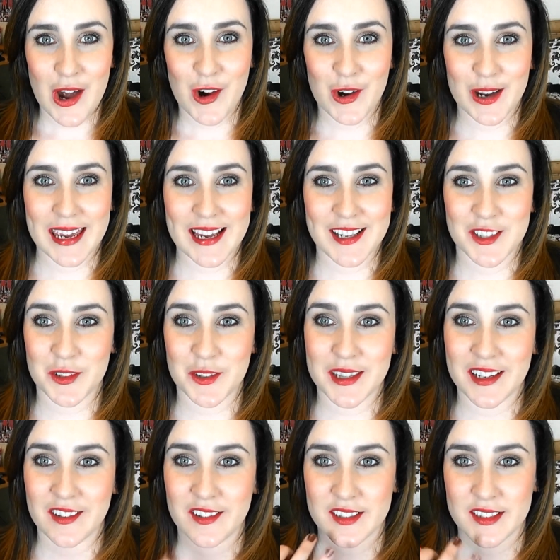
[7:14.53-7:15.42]
Okay, so
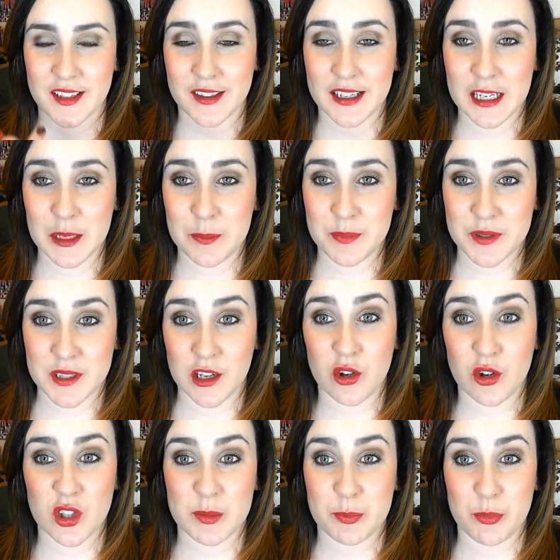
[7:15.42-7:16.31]
there it is on the lips. It
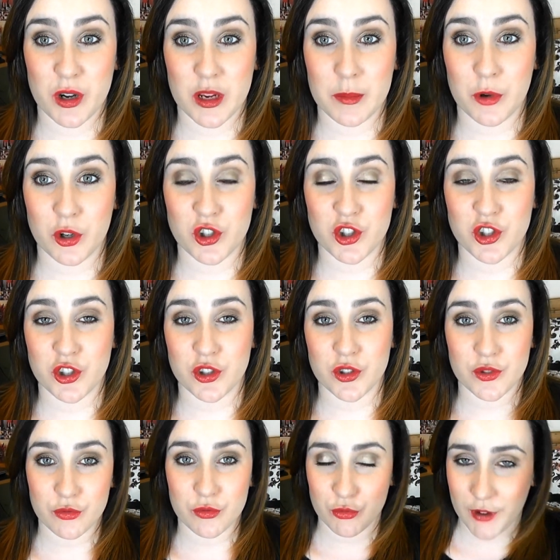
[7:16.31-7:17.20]
looks pretty much
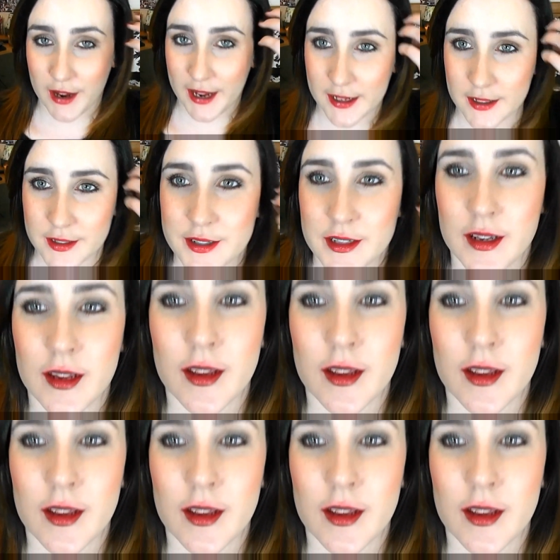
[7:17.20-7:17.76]
just red.